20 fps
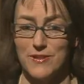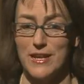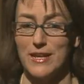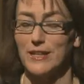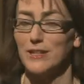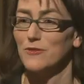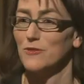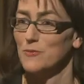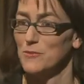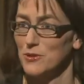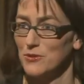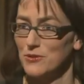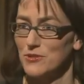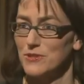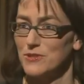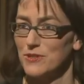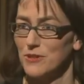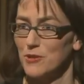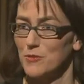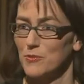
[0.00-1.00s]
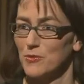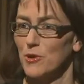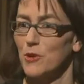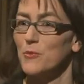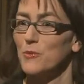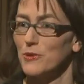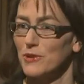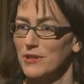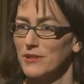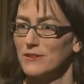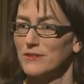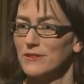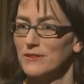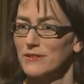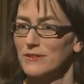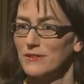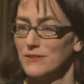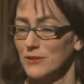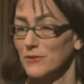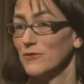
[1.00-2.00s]
negative emotions are appropriate,
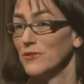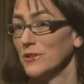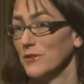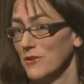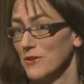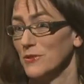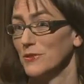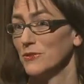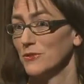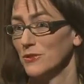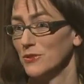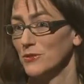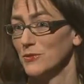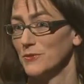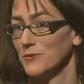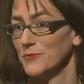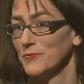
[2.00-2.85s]
to feel those too.